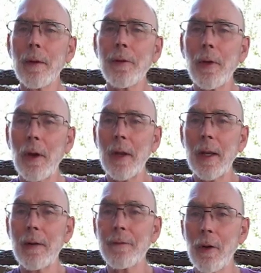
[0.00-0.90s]

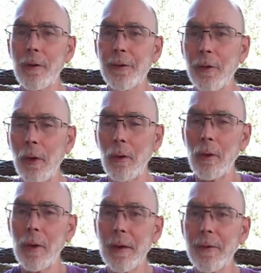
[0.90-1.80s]
starting in verse
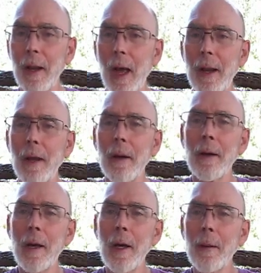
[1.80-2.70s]
2, this kind of
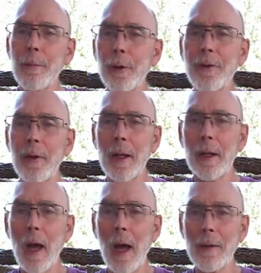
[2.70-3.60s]
puts it
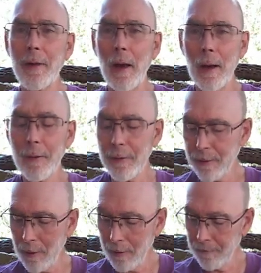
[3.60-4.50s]
in context.